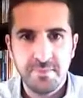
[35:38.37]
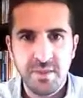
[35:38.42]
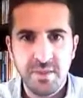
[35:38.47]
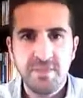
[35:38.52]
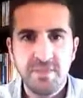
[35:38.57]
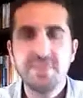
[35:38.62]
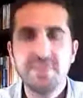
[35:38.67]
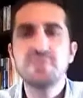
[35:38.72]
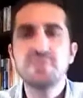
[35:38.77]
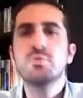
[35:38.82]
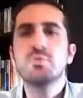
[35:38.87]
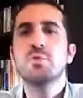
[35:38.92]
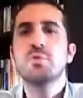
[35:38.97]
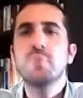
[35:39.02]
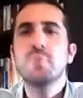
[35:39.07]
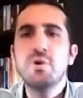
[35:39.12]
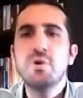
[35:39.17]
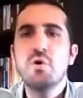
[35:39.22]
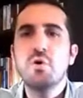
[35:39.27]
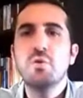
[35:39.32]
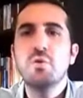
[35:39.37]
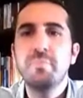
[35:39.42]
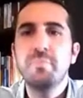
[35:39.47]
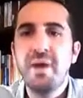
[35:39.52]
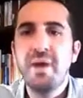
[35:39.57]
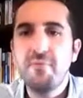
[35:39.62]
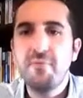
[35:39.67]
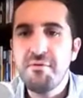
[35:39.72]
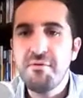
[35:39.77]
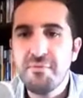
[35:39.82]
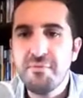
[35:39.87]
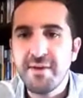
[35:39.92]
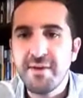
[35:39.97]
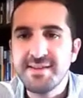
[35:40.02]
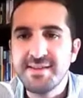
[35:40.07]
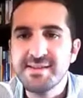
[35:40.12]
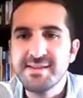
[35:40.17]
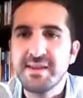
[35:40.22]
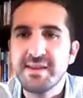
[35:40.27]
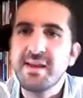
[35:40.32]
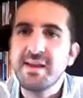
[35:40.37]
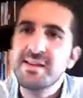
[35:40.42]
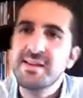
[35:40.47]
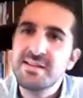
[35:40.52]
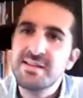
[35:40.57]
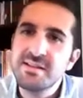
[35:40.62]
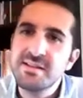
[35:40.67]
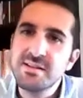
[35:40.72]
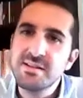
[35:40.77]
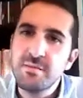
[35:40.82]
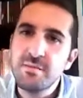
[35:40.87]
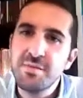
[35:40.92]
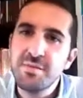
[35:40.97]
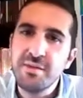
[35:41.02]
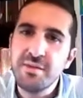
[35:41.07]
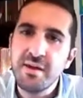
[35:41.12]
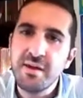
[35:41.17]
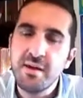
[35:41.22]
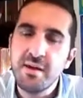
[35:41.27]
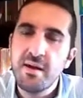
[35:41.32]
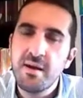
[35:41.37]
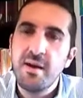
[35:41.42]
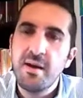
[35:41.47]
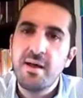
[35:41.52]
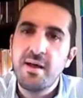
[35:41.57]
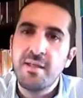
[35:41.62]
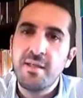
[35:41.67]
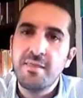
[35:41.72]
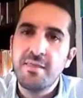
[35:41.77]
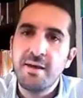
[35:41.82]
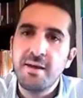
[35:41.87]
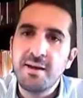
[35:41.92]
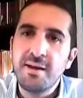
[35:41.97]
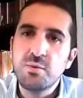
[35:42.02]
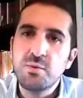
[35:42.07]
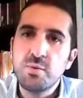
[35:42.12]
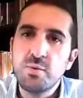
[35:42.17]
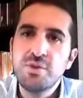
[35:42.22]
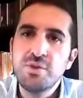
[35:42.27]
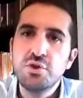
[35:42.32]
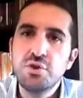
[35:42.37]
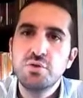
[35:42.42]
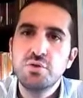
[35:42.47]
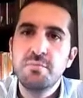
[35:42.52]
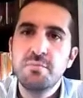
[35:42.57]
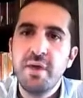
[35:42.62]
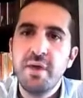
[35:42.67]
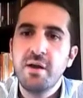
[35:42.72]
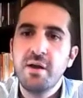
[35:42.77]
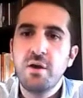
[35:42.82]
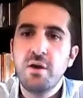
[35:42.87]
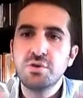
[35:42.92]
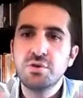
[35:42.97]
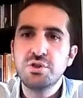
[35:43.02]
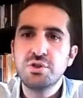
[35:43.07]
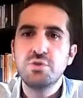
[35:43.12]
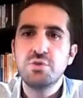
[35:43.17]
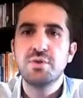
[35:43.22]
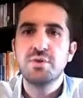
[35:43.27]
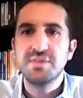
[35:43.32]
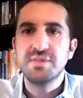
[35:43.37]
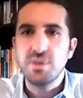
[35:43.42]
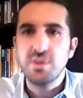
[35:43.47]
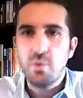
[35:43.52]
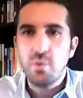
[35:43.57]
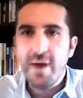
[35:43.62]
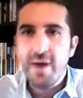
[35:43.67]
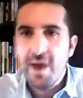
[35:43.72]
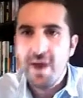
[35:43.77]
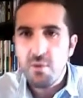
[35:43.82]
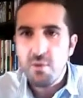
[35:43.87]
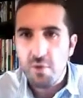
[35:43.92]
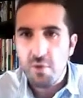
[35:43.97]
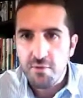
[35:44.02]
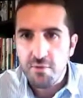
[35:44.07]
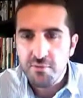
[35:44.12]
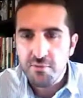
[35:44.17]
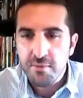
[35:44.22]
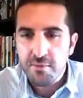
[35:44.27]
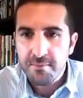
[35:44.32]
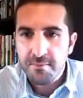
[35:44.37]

This is what we call paraphrasing, and it is something that we should make our students aware of.